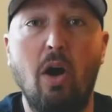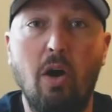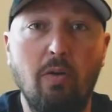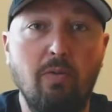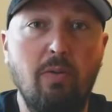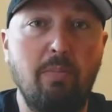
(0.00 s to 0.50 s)

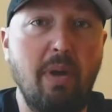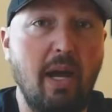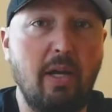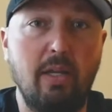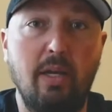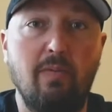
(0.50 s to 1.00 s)
of
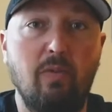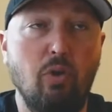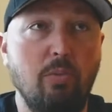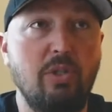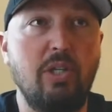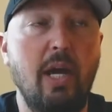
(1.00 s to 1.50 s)
back of the
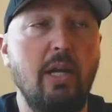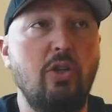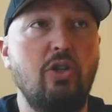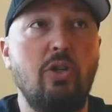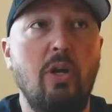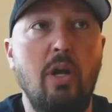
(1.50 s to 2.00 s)
envelope
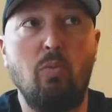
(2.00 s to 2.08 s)
sketch.